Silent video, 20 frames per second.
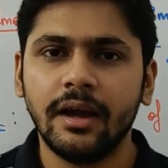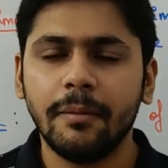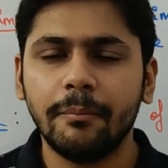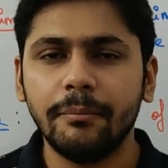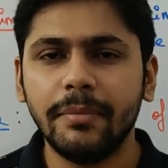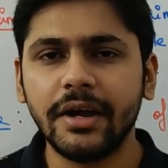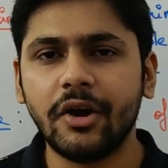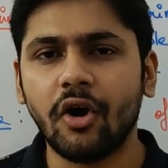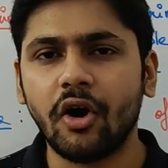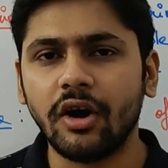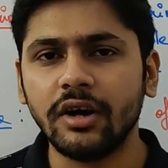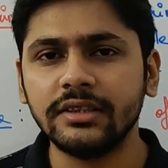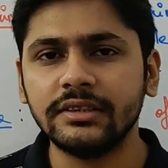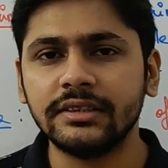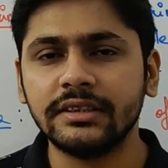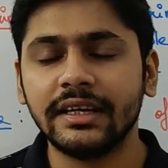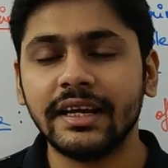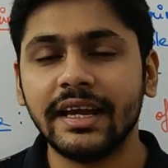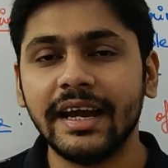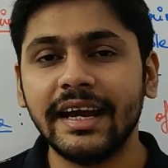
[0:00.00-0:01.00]

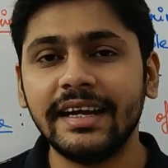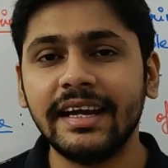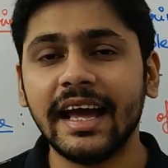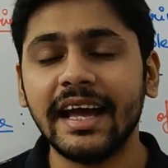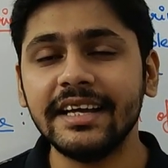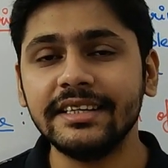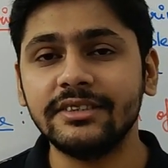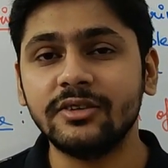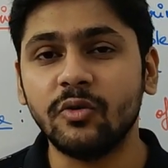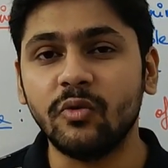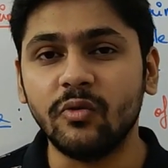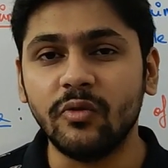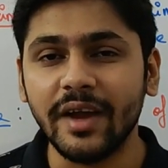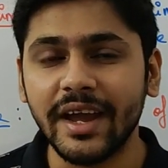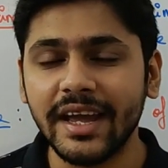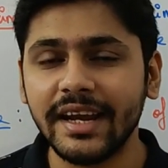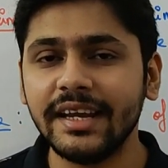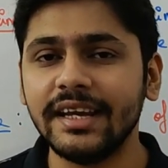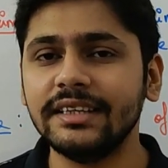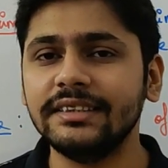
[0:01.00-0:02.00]
Because it has
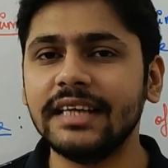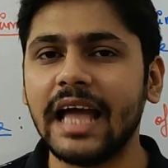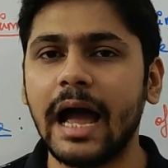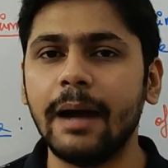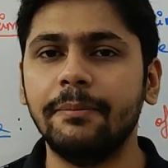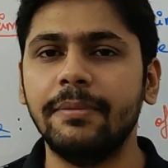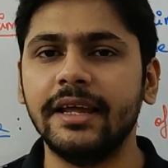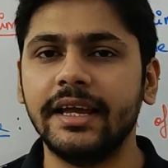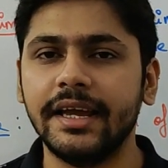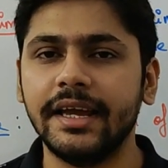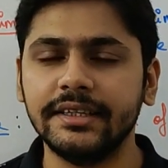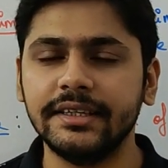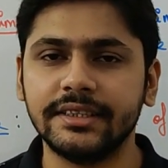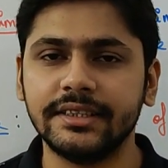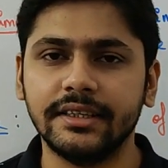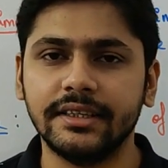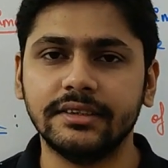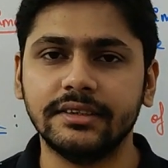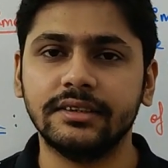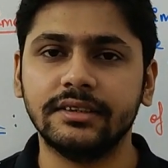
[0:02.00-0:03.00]
various
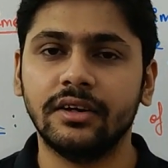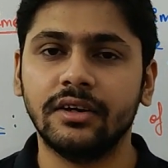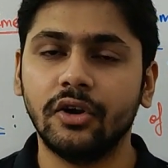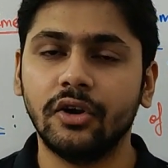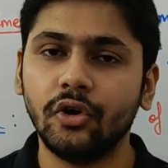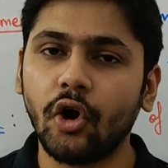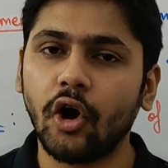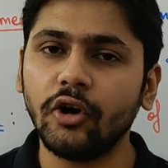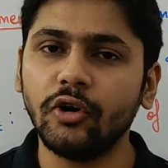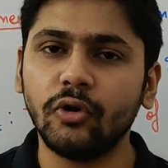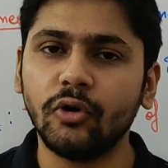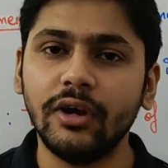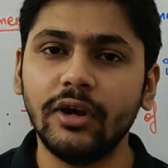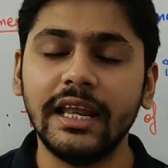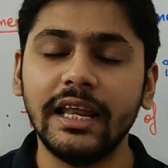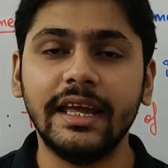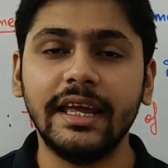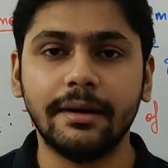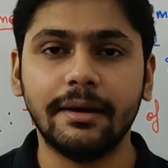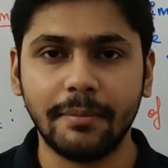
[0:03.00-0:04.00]
applications not
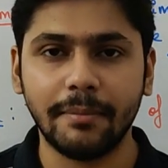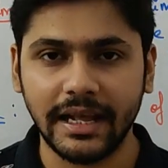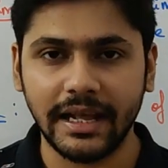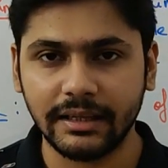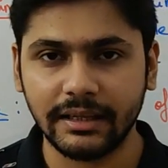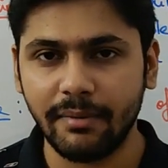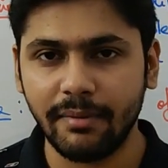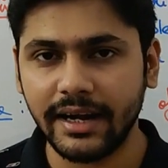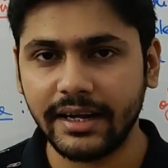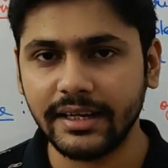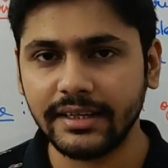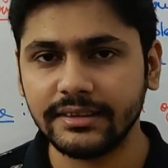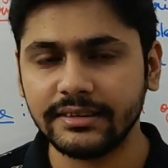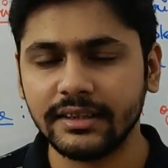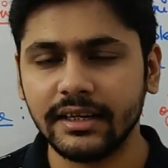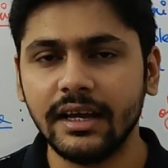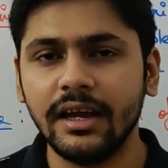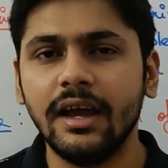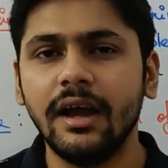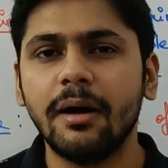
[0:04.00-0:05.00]
only in
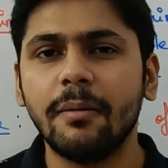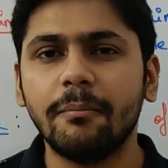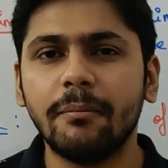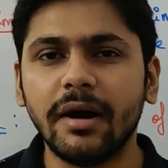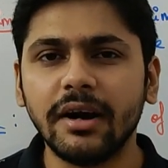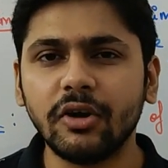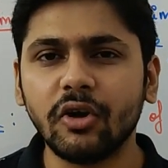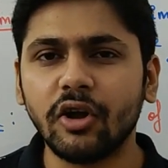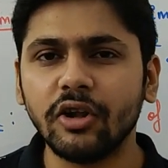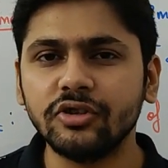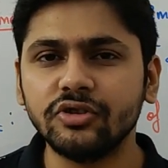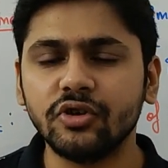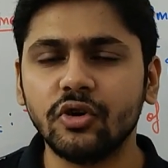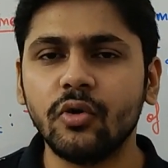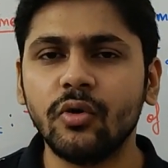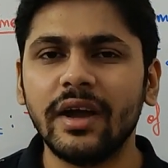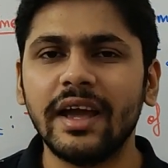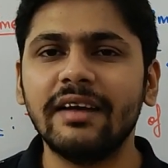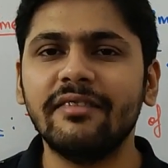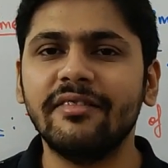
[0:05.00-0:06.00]
mathematics but
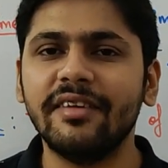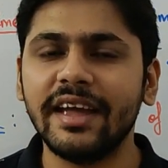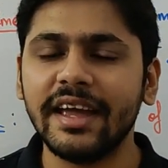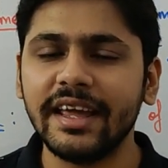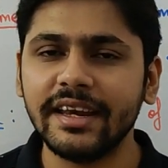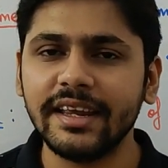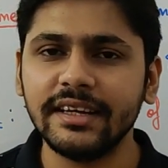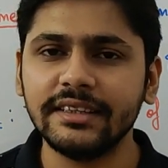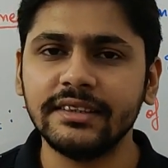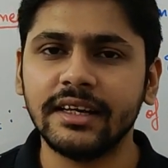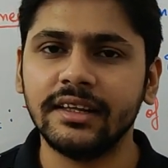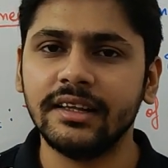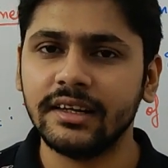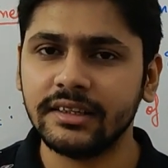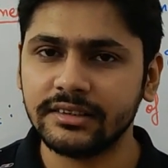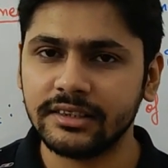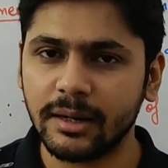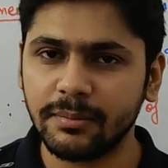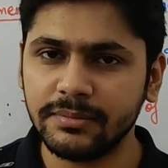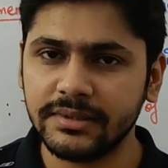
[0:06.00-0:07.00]
also in various other
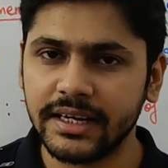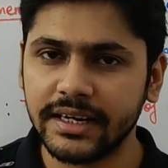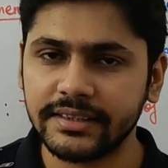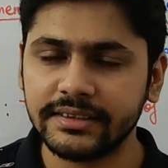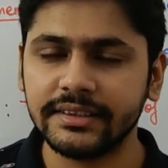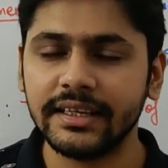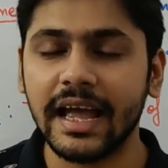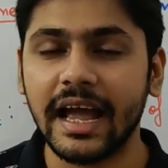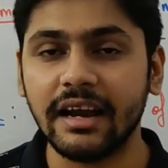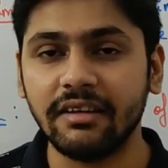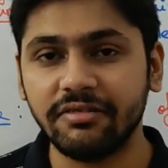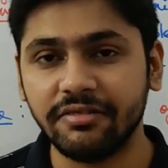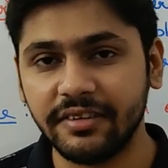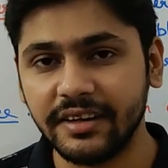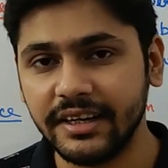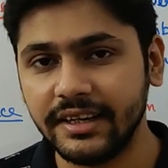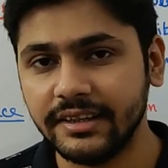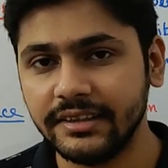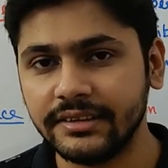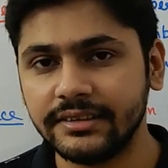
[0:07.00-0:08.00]
subjects and
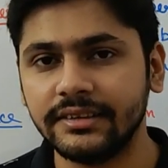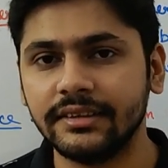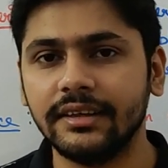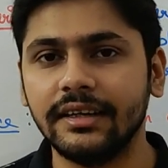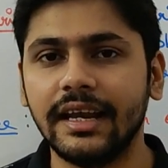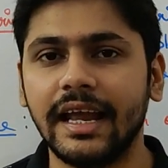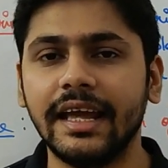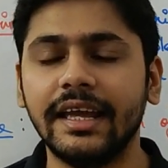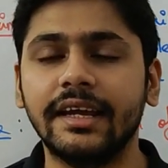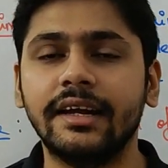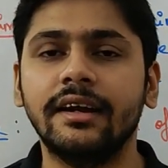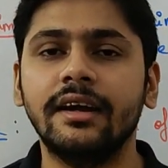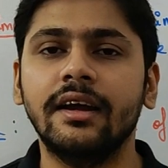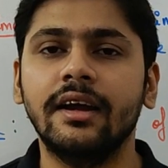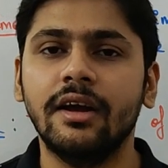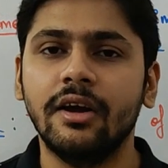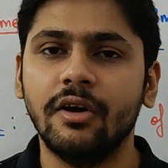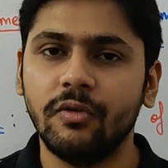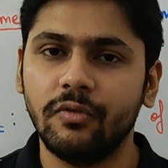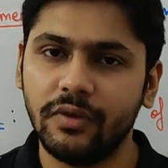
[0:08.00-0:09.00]
fields like
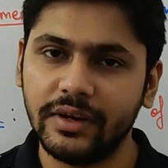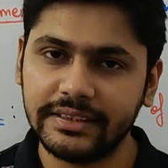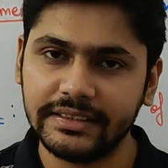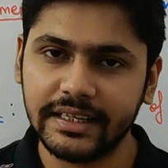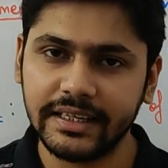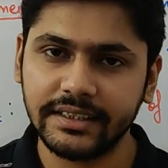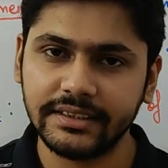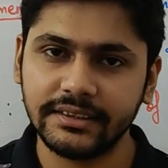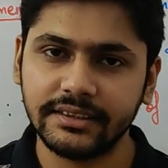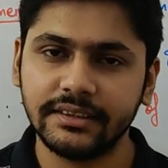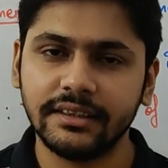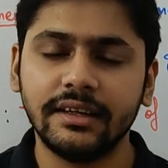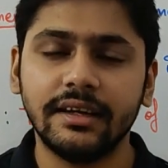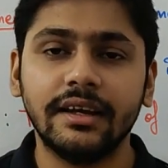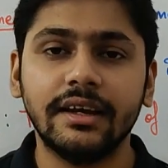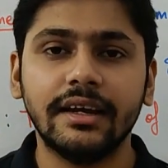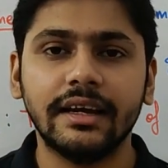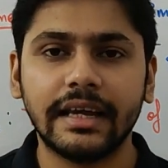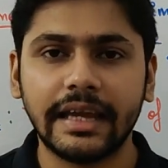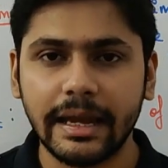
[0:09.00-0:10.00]
physics,
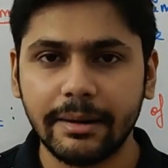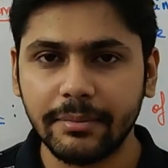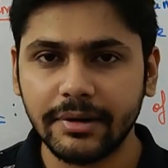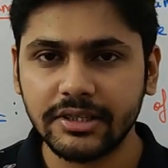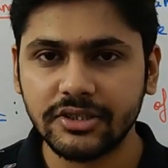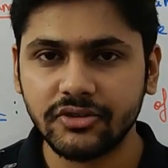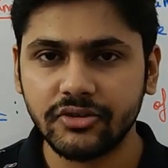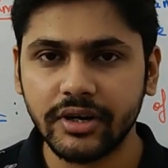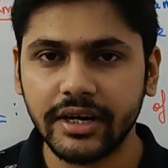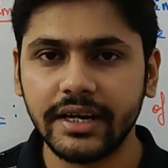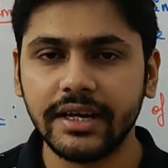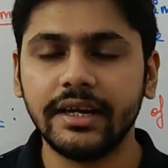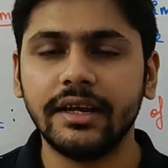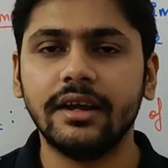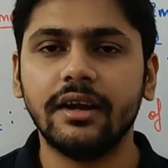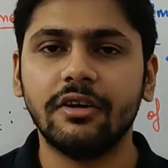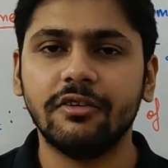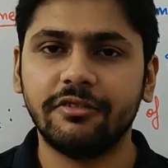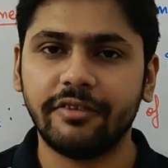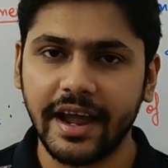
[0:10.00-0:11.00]

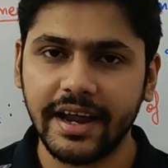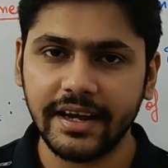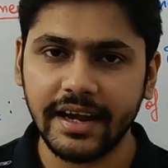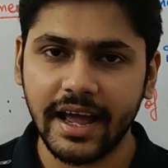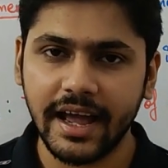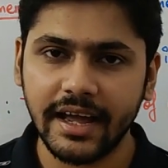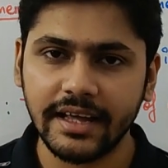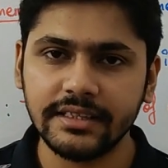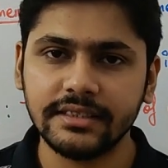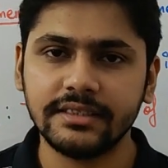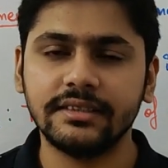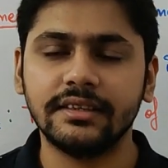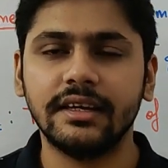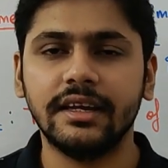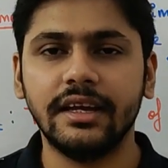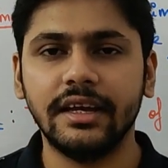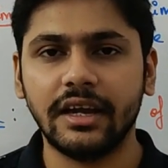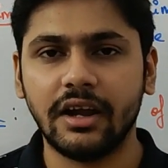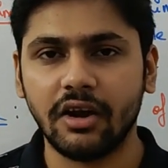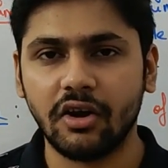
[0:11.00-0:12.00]
chemistry, finance,
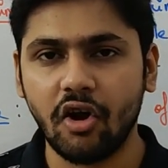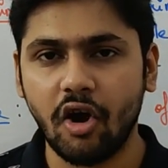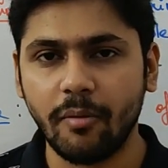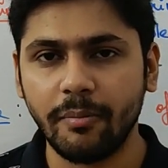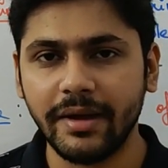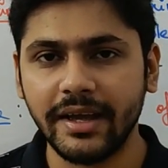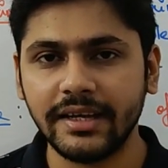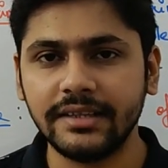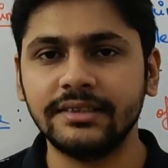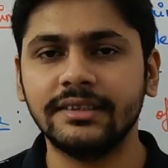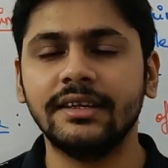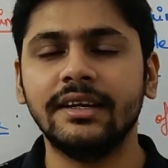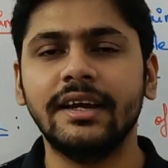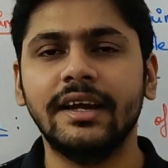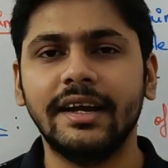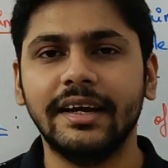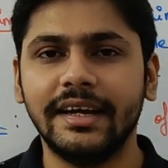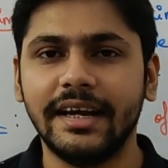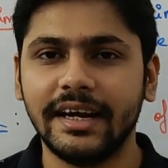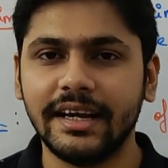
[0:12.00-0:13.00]
economics,
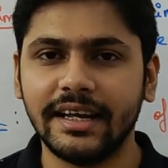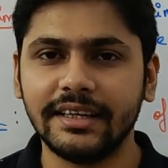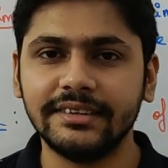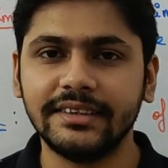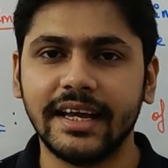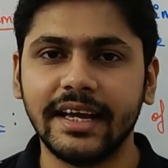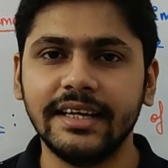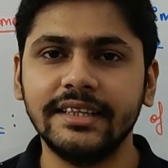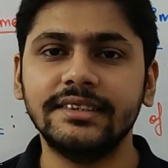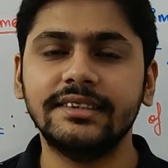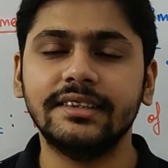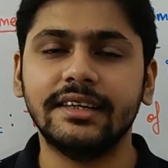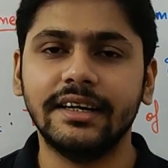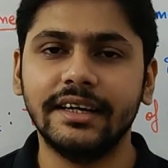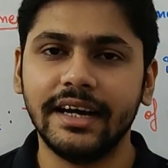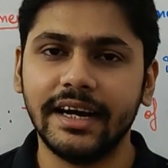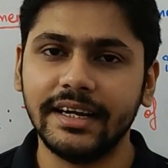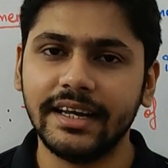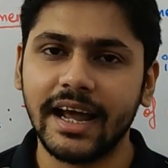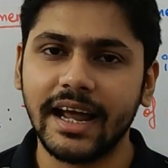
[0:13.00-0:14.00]
data science,
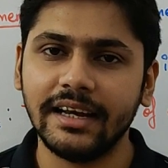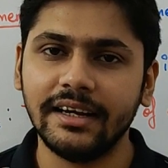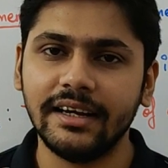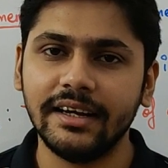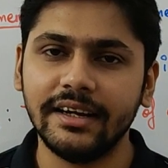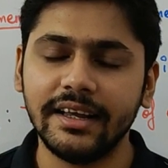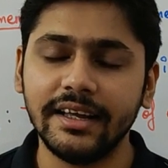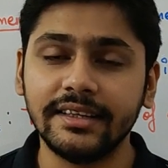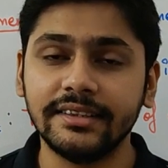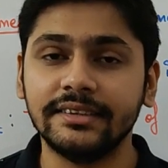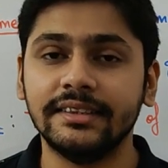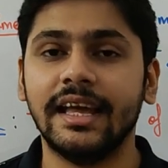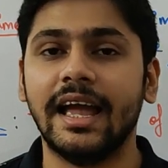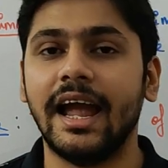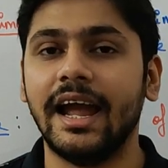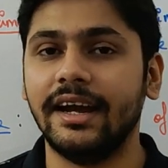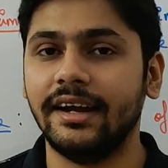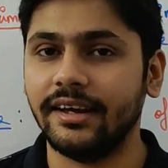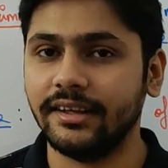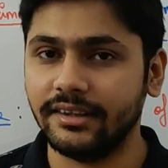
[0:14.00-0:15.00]
data analytics
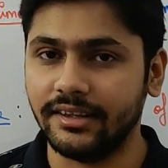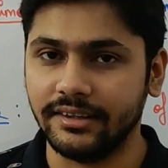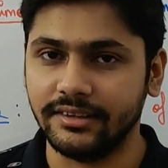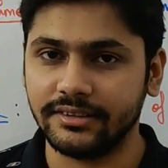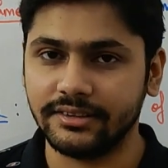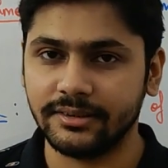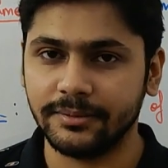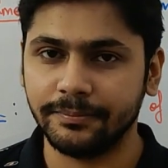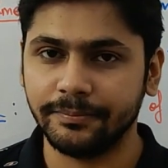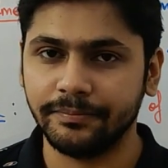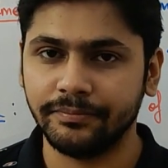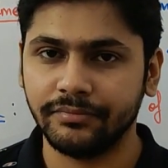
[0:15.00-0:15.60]
and others.